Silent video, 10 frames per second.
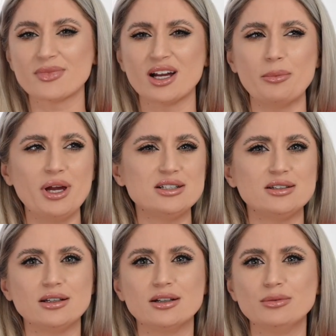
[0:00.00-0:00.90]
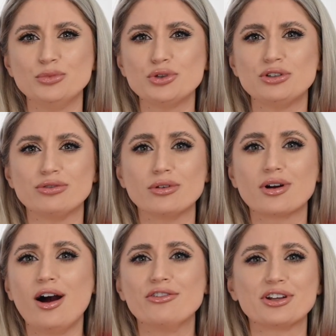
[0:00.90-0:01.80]
amazing, beautiful,
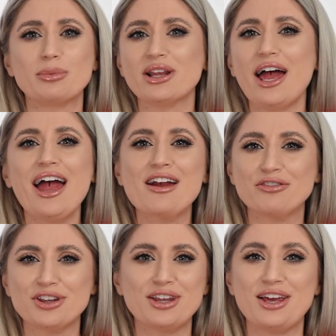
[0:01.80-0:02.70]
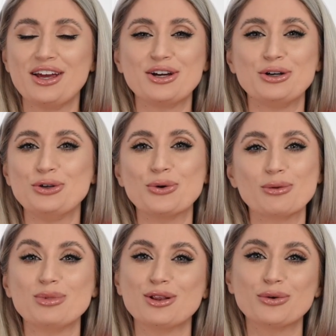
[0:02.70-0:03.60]
comfortable, everything you
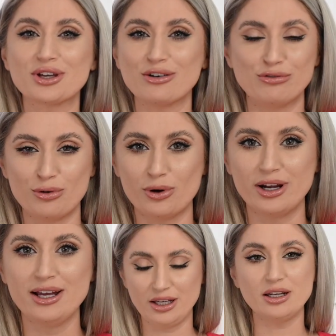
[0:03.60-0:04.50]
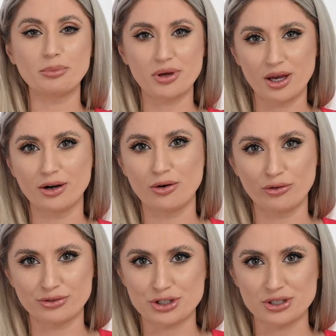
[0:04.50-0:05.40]
will be looking for in a pair
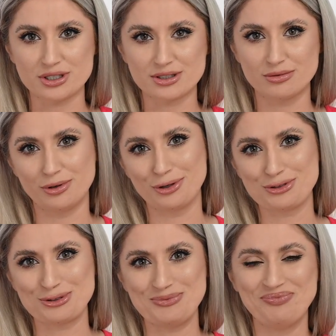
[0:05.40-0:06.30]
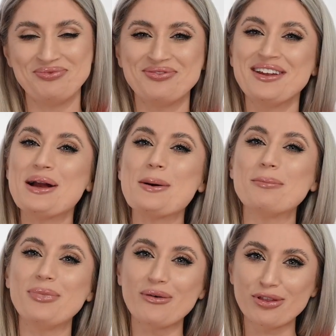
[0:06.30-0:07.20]
of jeans or two.
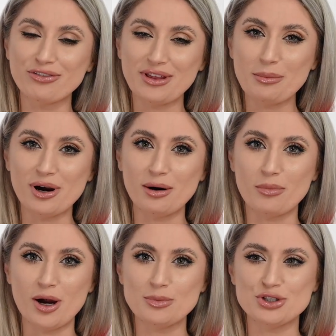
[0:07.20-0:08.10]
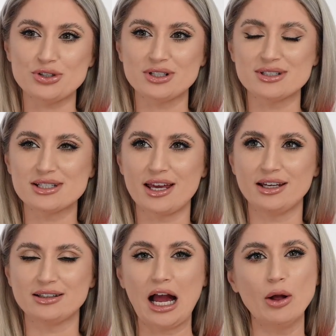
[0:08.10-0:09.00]
Both of them are mom jeans,
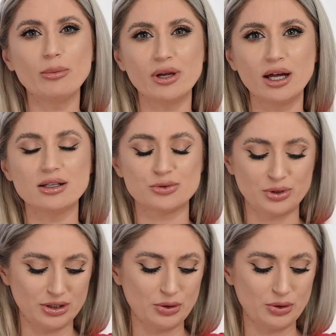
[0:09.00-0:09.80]
and I'll be honest with